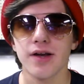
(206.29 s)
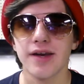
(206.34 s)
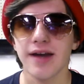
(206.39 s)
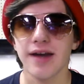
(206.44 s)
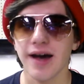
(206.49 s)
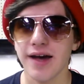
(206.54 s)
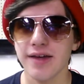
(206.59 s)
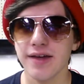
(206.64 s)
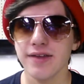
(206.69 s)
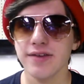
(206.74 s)

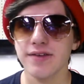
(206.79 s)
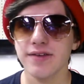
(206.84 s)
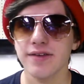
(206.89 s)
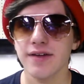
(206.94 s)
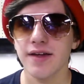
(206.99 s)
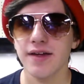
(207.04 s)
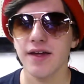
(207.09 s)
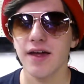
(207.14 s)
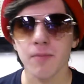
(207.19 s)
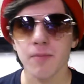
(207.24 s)

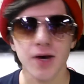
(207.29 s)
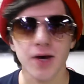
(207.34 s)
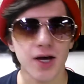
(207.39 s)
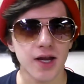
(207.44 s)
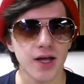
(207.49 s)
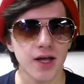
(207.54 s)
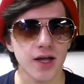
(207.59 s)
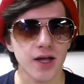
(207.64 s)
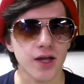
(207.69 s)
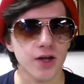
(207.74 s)
nice,
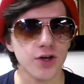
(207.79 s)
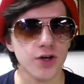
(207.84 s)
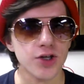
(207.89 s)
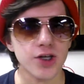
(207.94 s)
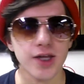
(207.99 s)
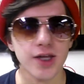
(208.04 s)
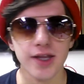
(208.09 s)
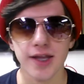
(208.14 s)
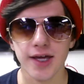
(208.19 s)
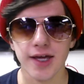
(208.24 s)
but
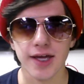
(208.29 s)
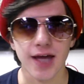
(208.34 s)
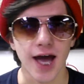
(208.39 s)
usually they